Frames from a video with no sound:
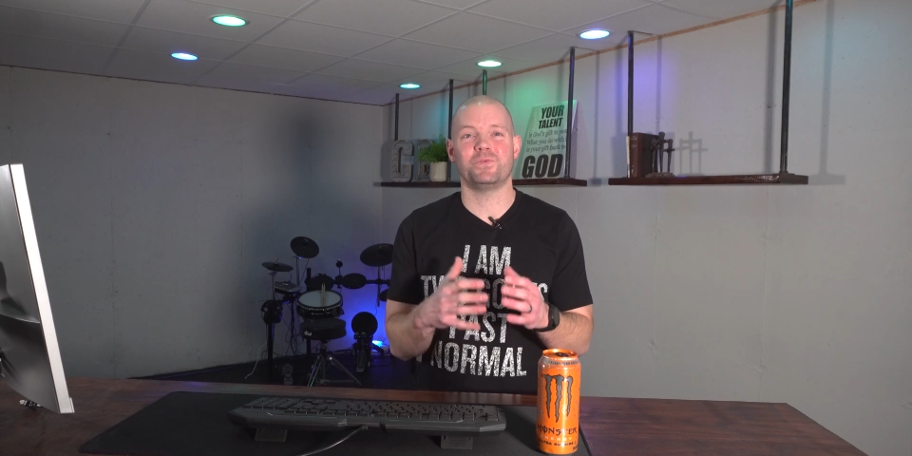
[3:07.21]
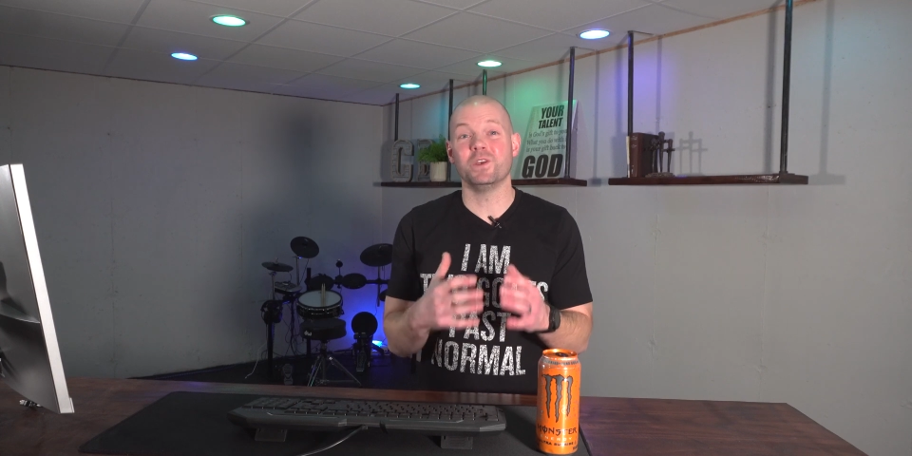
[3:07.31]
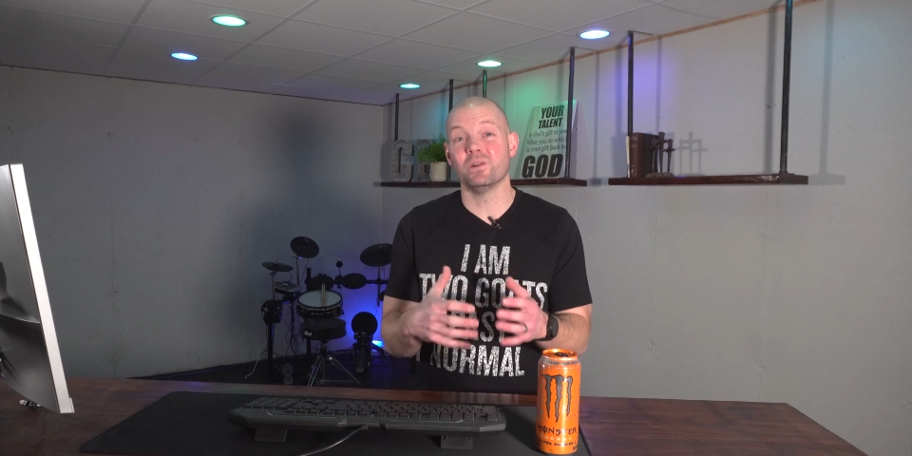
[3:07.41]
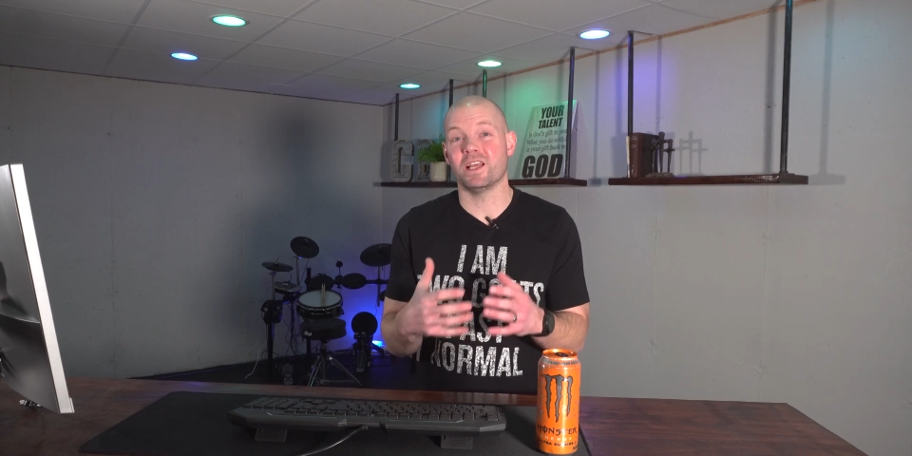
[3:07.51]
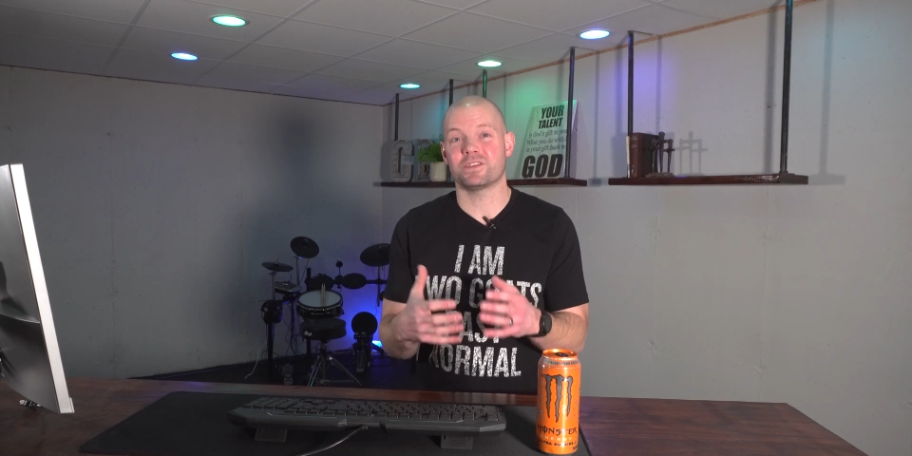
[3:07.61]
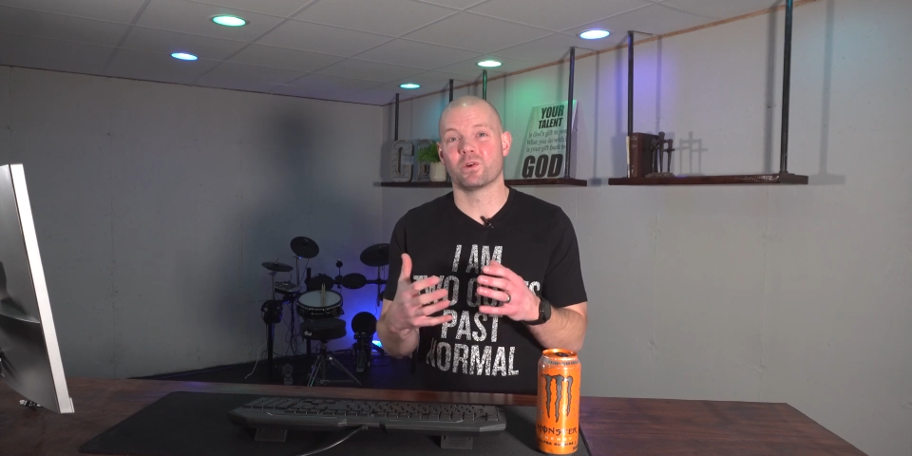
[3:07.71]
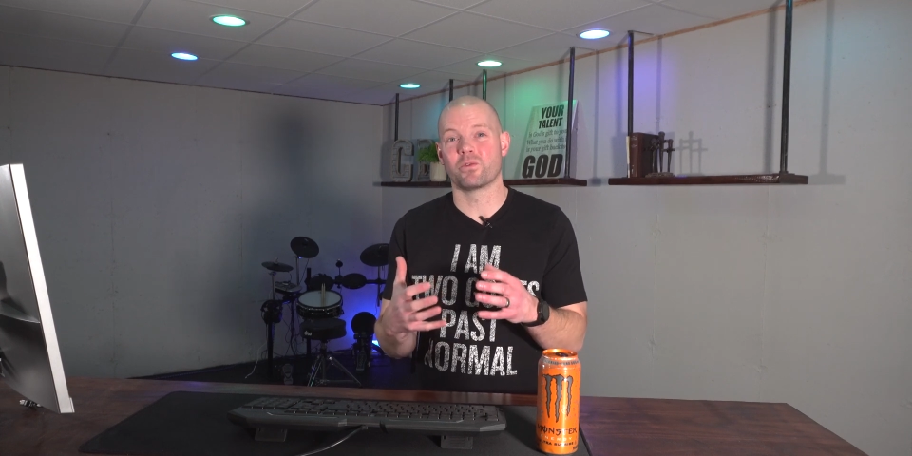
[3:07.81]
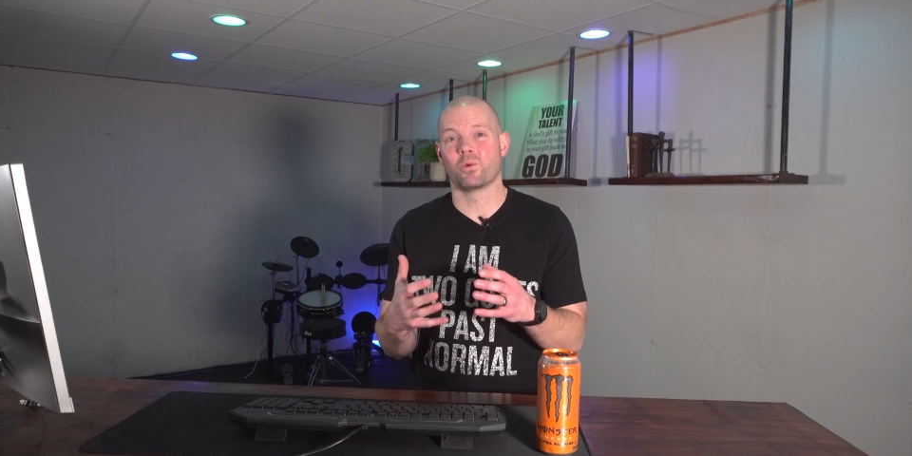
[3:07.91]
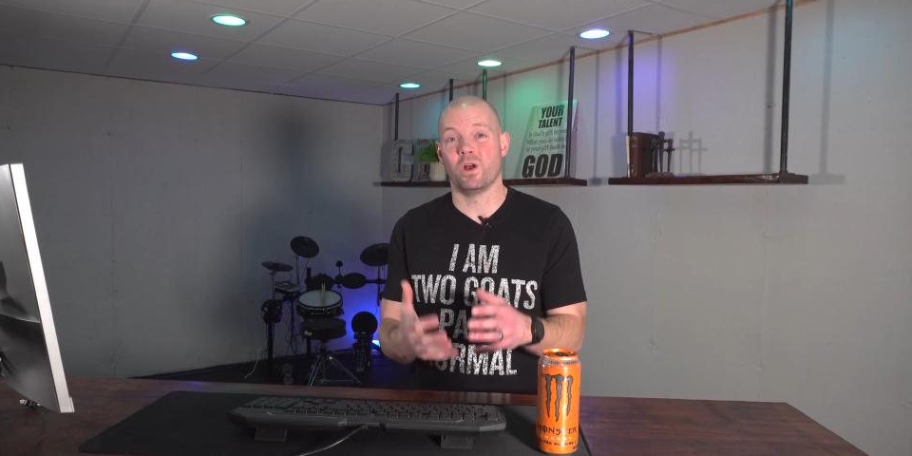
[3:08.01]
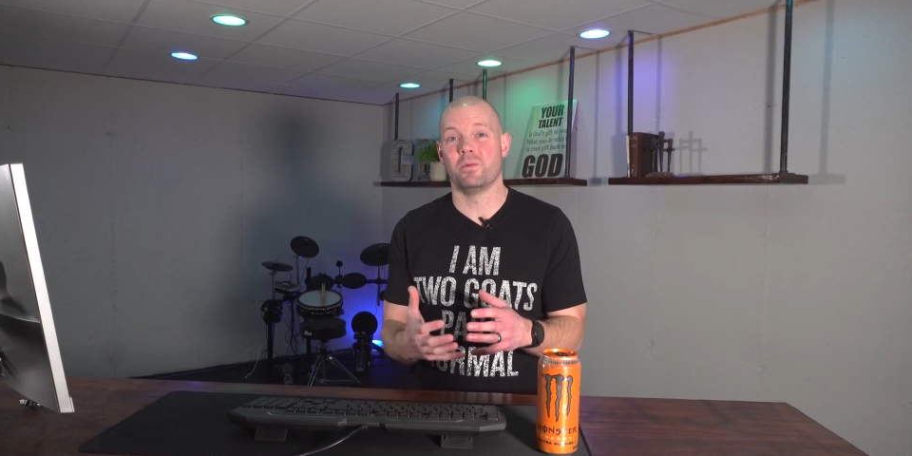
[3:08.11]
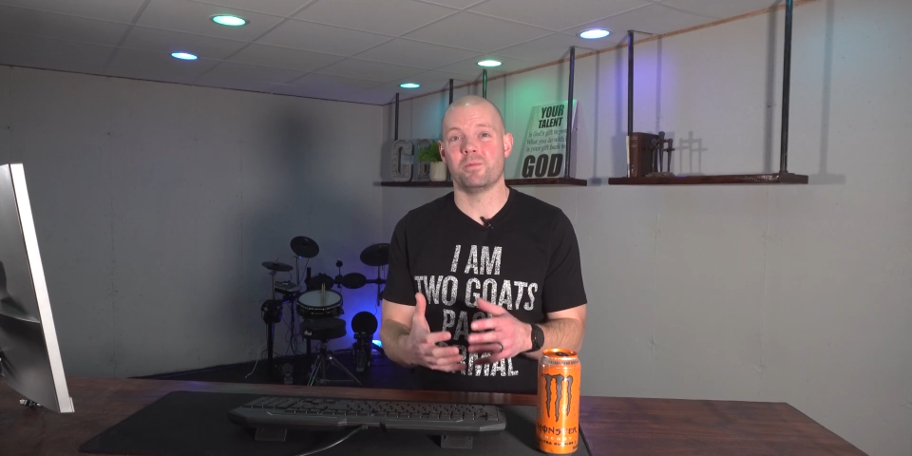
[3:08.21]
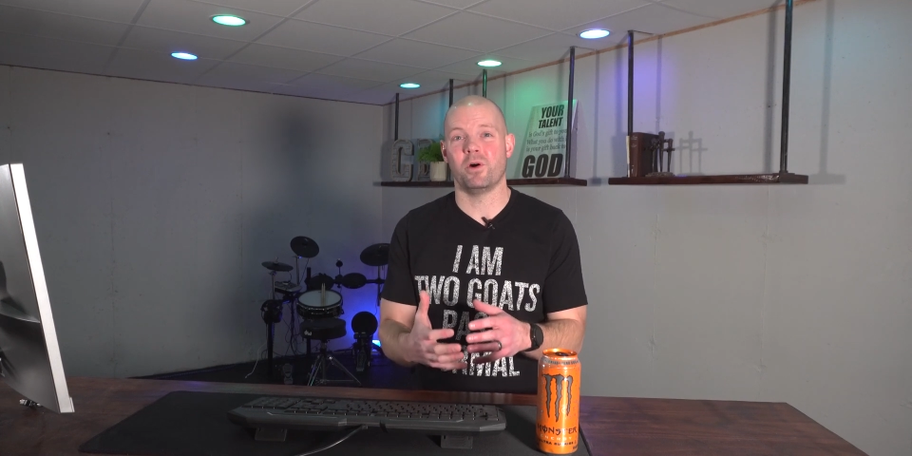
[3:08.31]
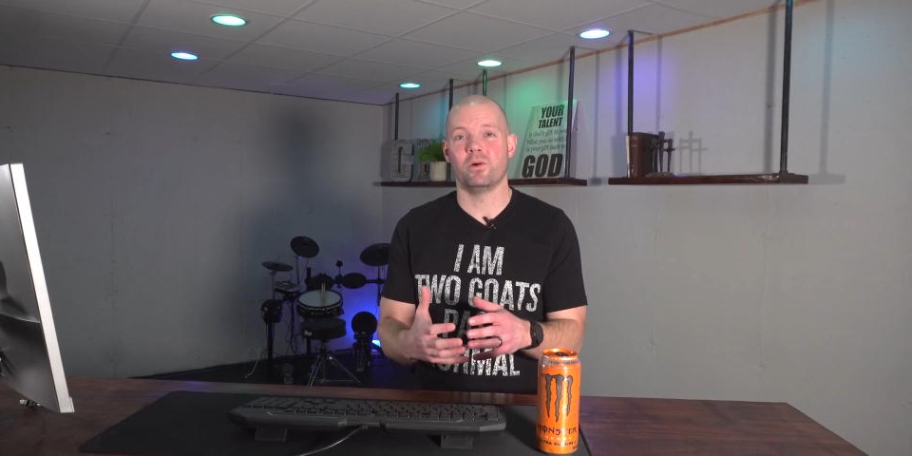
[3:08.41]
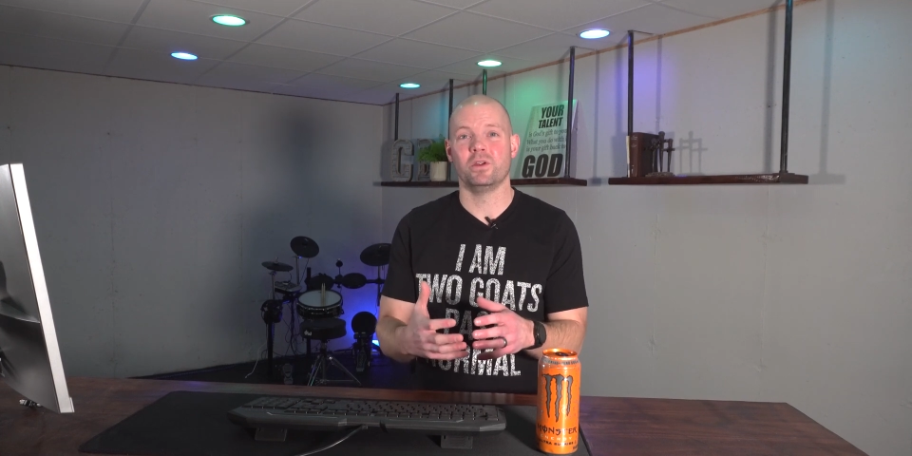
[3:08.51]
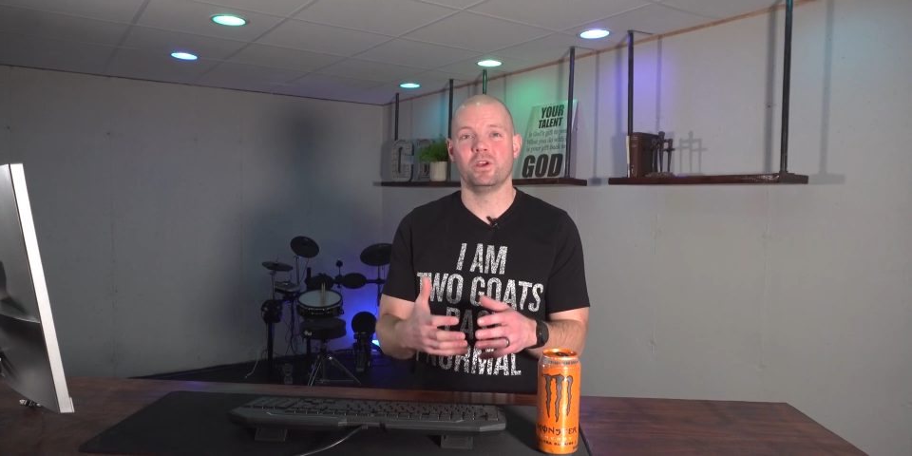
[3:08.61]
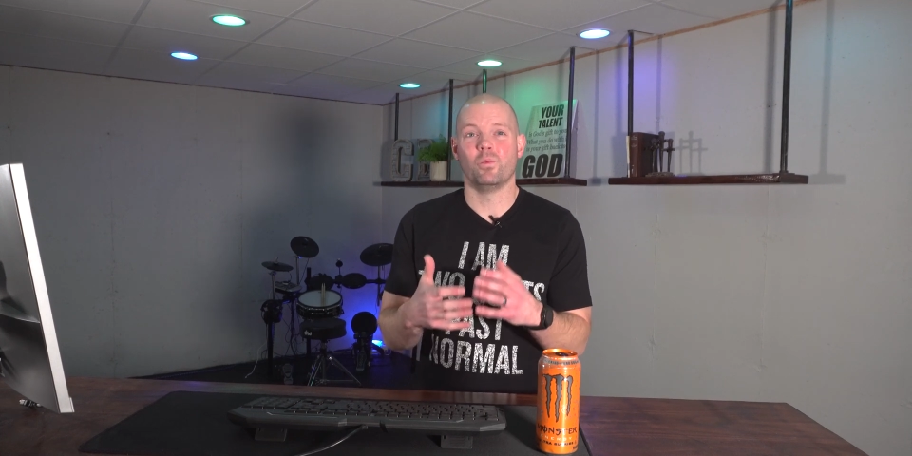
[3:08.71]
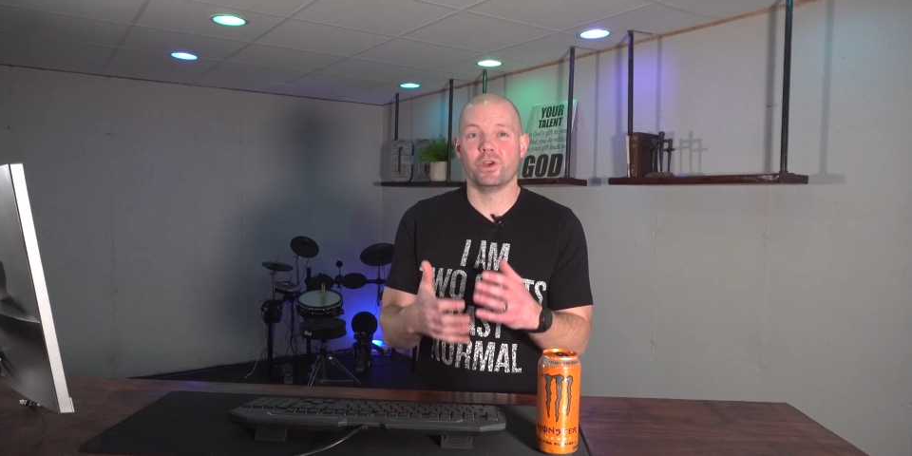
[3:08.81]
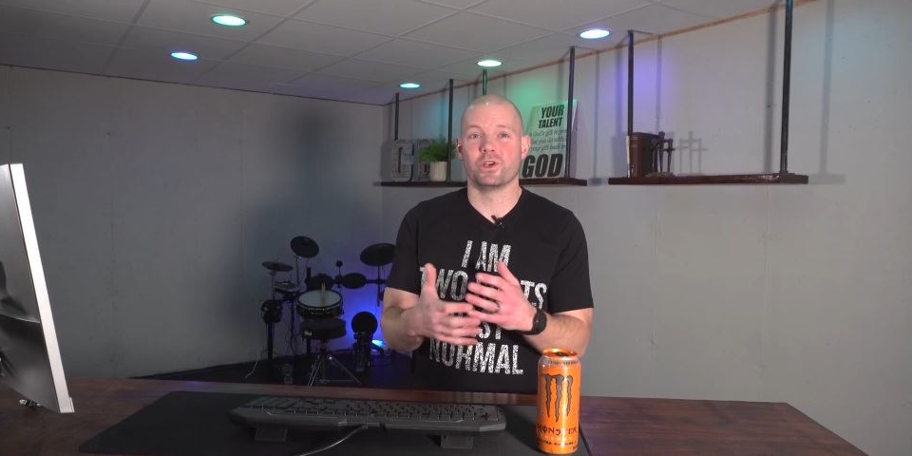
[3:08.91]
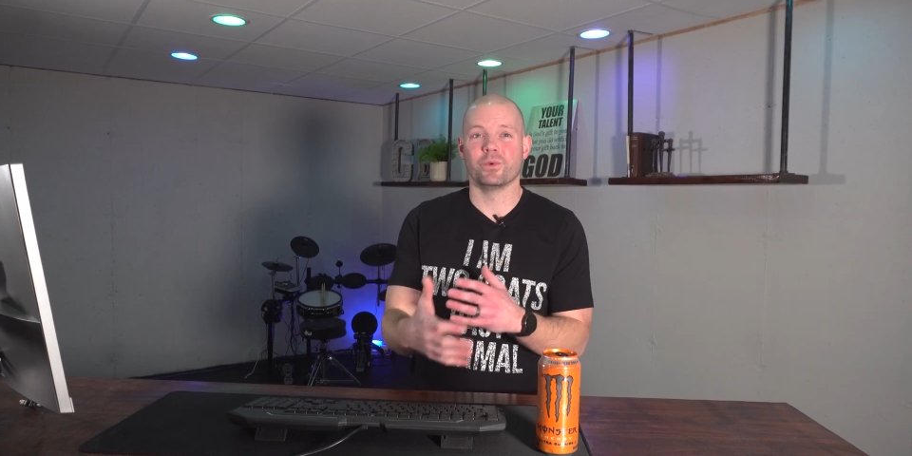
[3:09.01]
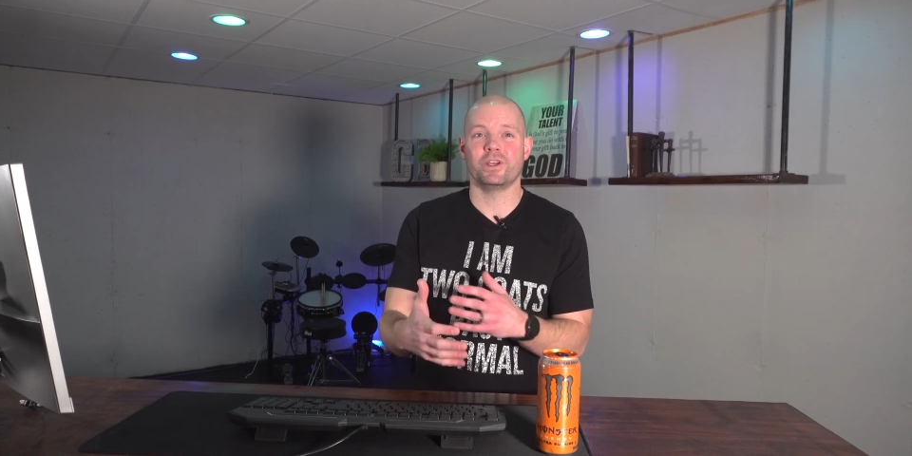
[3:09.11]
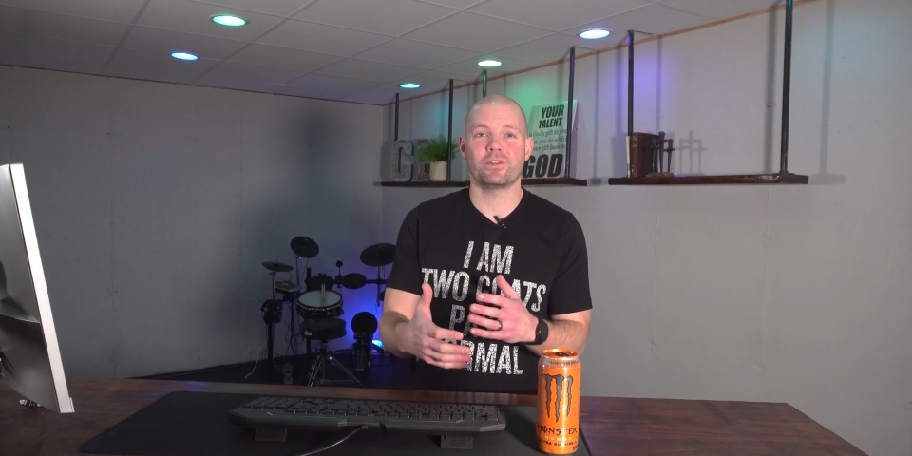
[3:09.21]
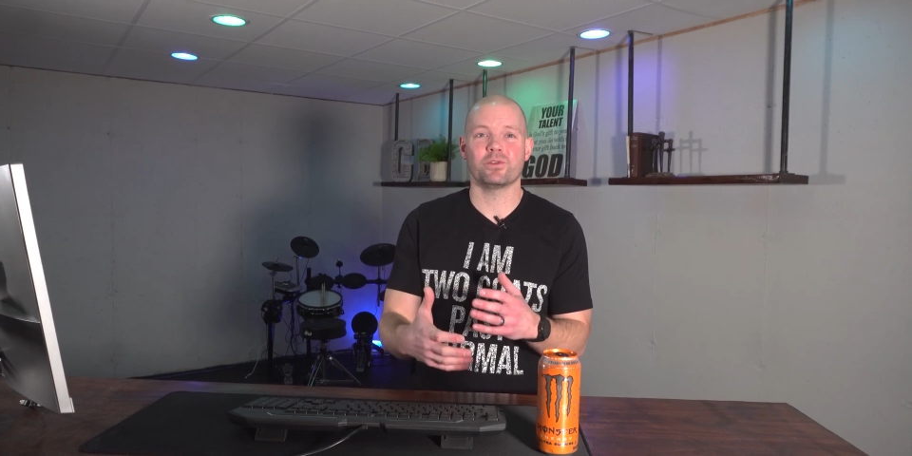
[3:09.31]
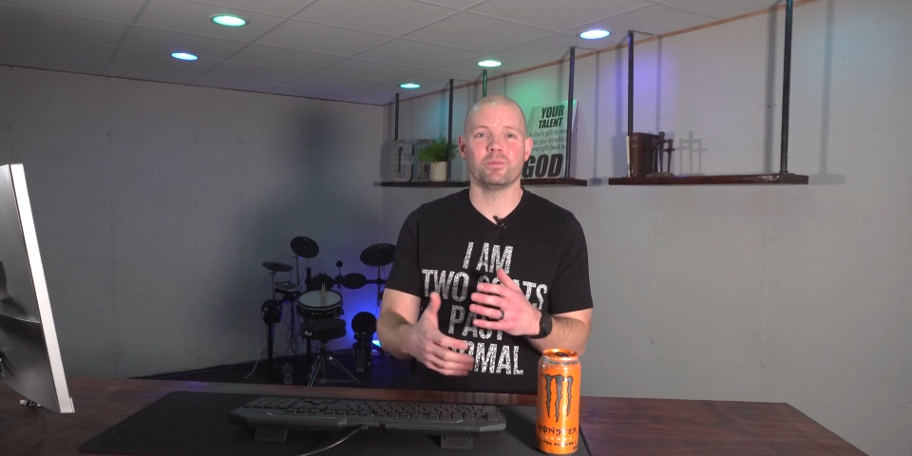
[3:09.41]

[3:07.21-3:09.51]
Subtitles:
feel less overwhelmed about what you're reading through,